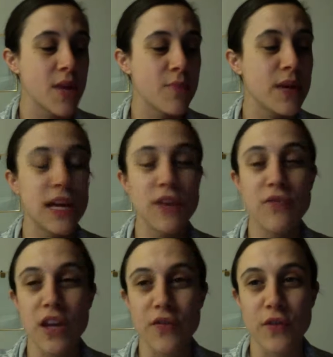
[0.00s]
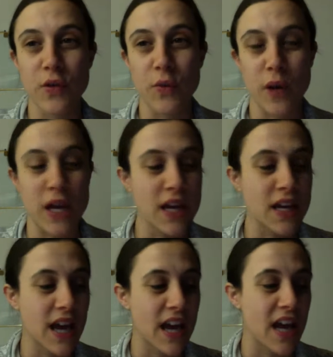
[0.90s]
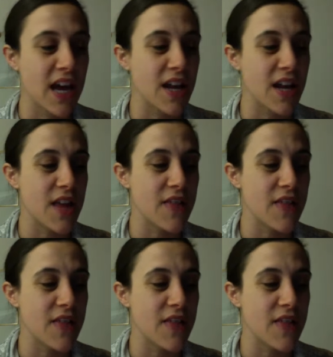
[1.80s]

PV for the week, and